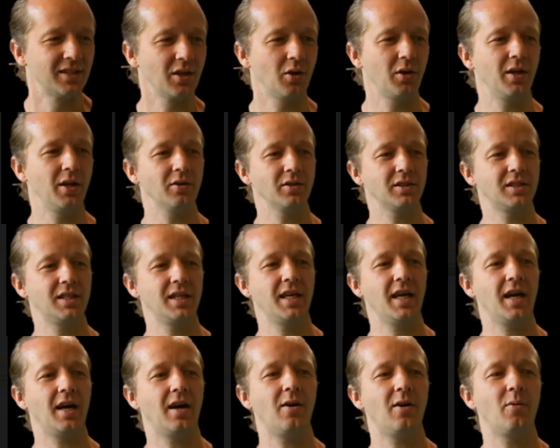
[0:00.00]
so here's
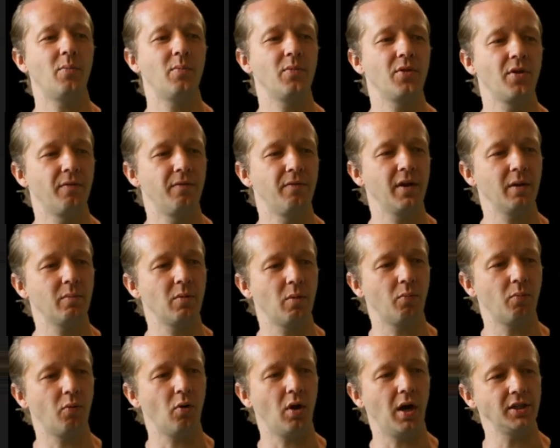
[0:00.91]
the um, the
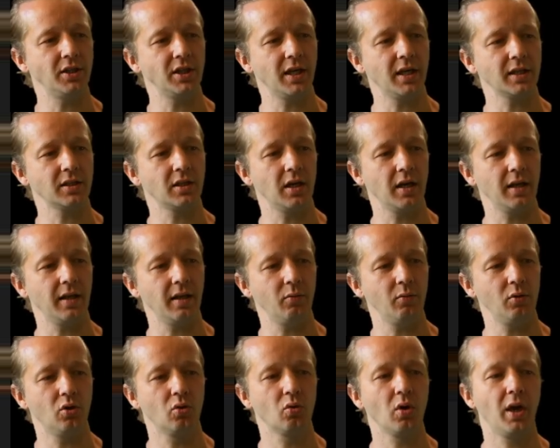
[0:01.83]
Figma project uh, that
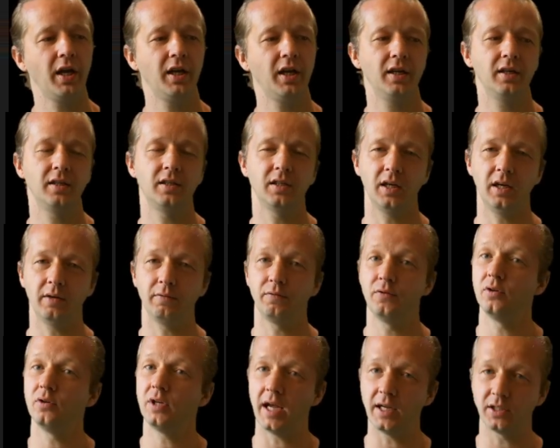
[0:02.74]
we created a
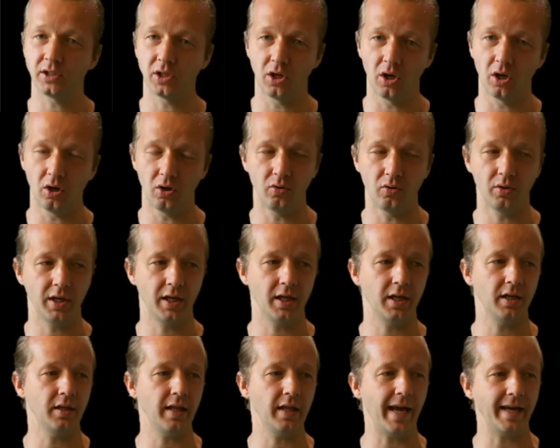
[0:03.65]
few days ago
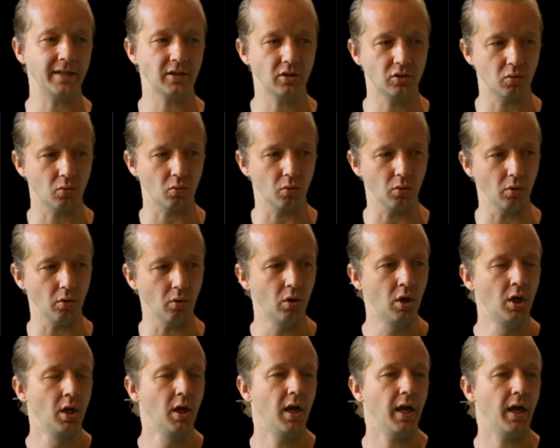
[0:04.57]
in that tutorial.
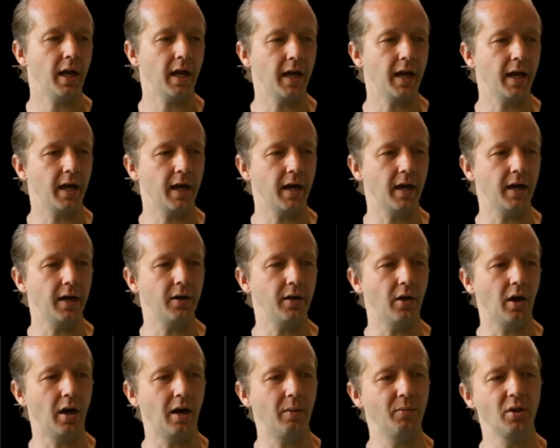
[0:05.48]

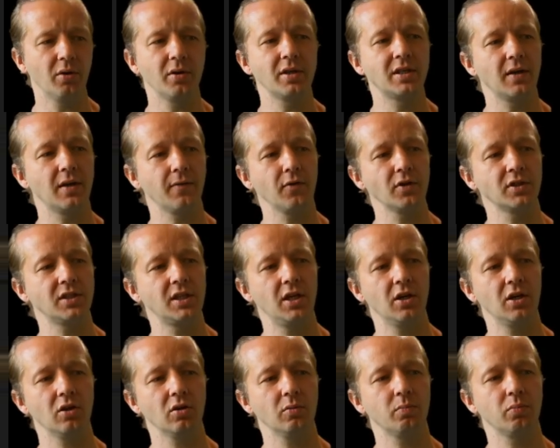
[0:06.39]
And um, the only difference
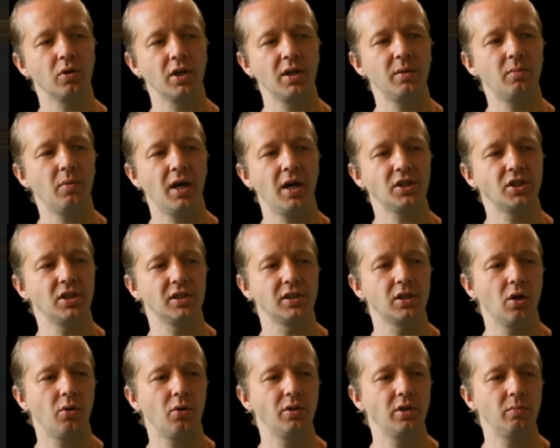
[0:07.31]
here pretty much is
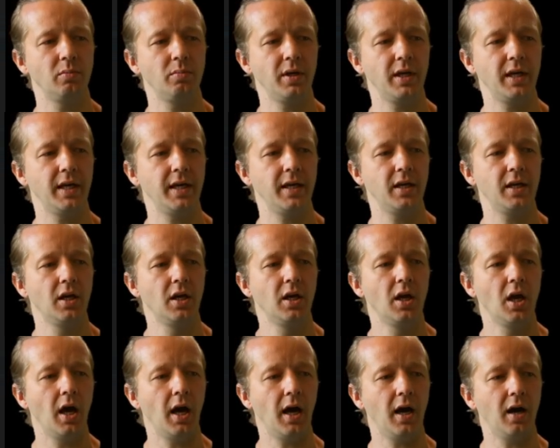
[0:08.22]
going to be
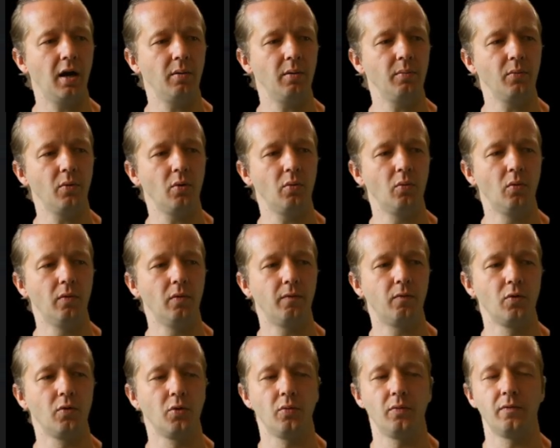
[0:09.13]
um,
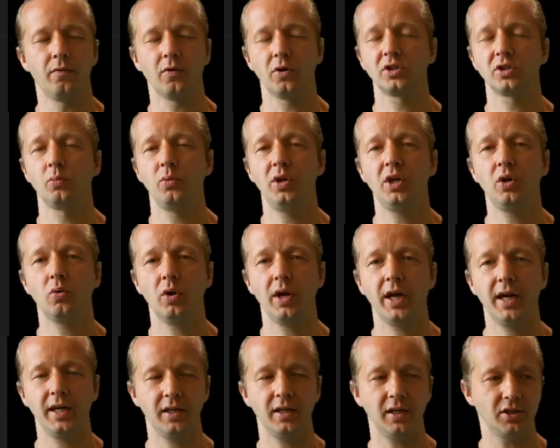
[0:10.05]
for the version we
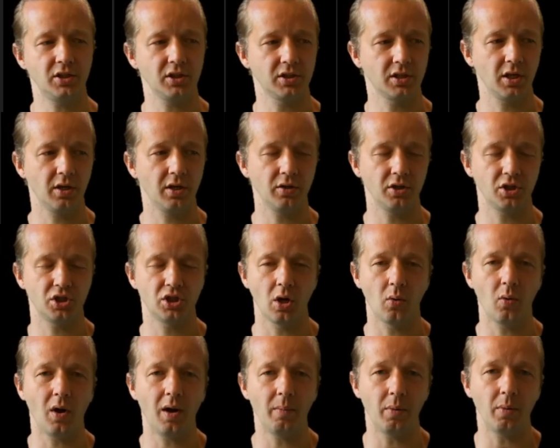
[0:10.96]
create, it's just going to
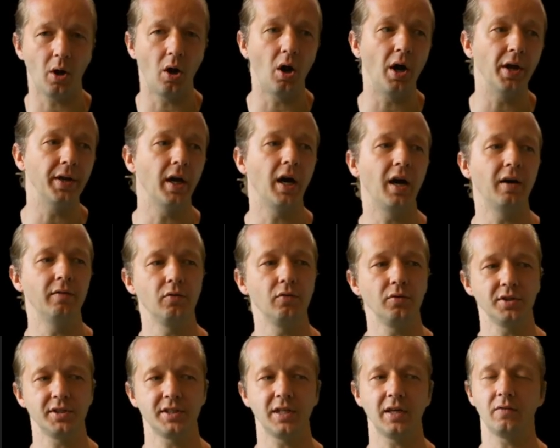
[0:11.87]
show up on
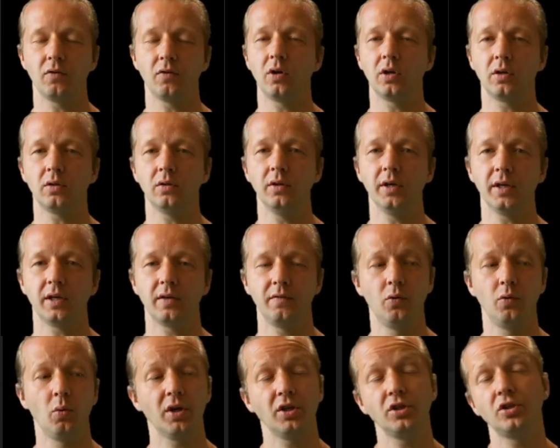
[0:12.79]
hover instead of on click. If
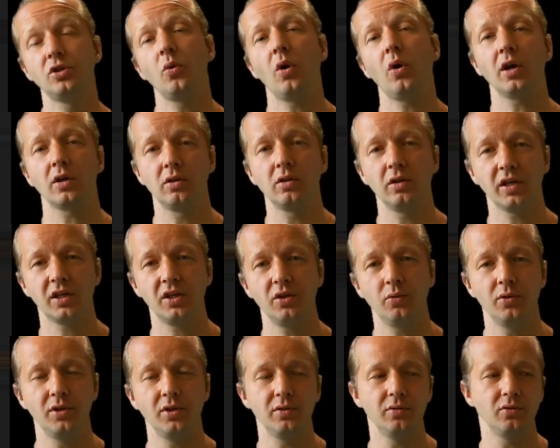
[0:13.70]
you wanted to do on click,
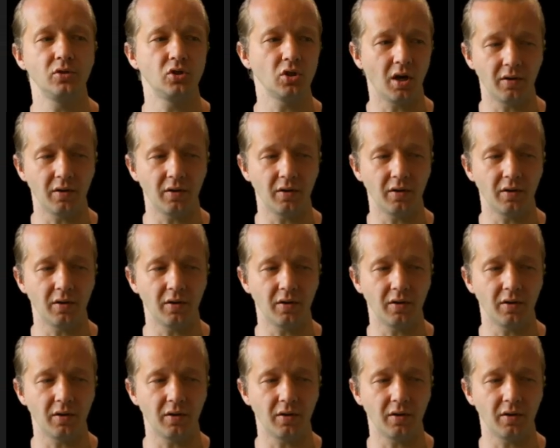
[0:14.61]
you would use